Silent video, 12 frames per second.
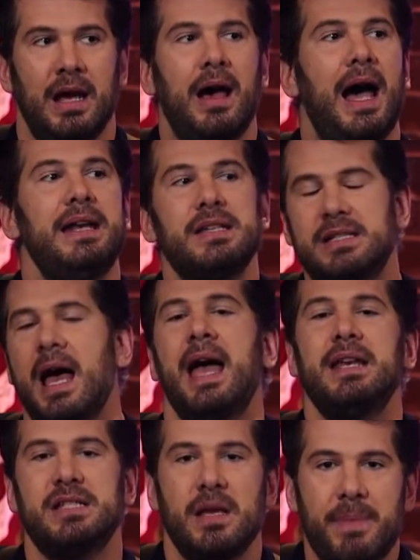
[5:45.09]
I
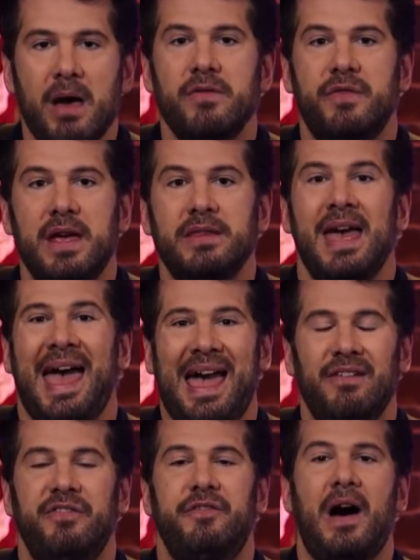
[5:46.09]
had to step out in faith
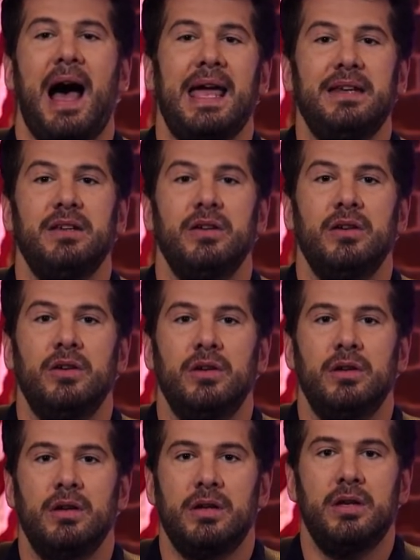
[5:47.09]
and find
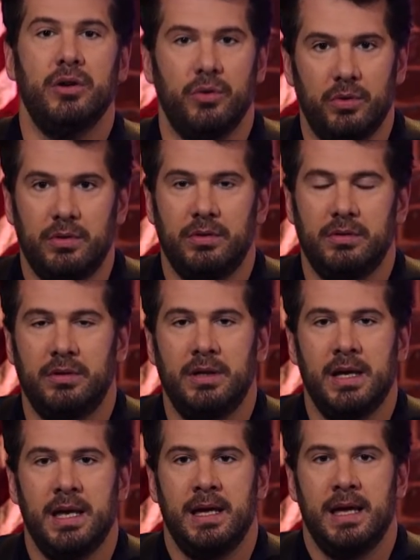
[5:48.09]
you.
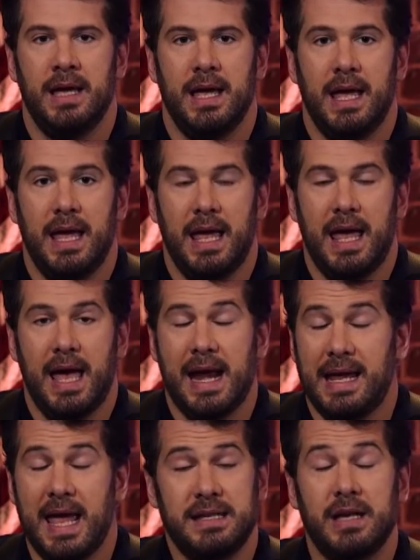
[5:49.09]
And
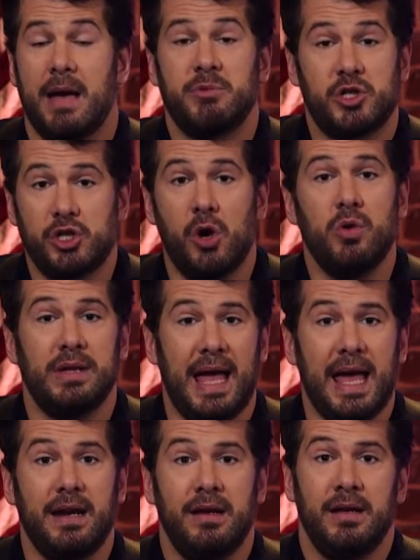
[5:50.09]
I can't I'm so
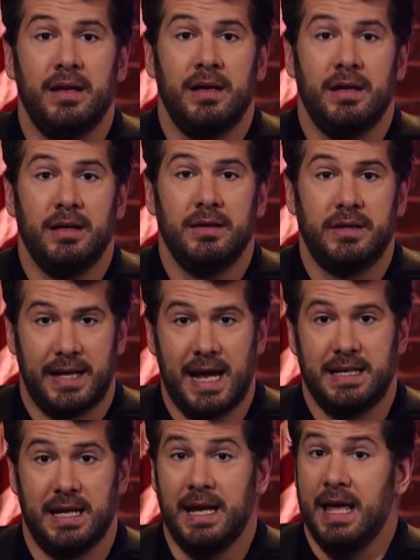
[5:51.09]
glad that
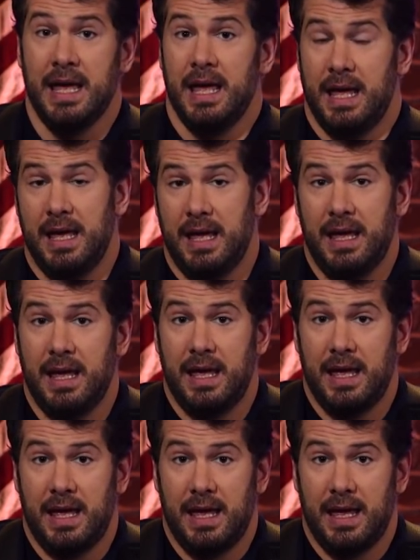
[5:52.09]
I did.
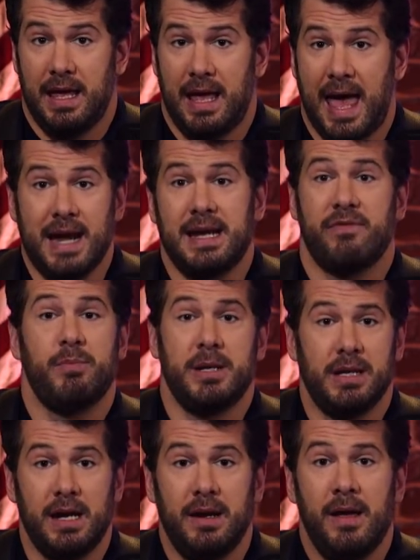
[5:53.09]
Had it never
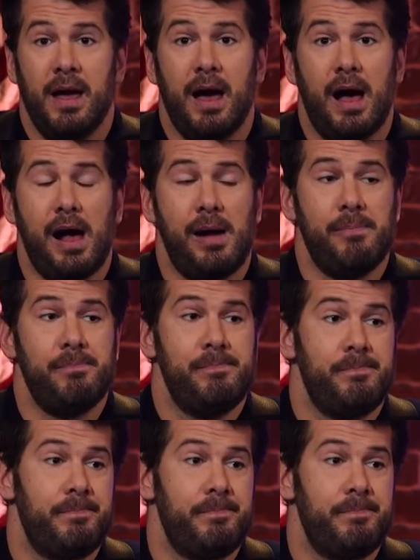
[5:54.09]
been done, and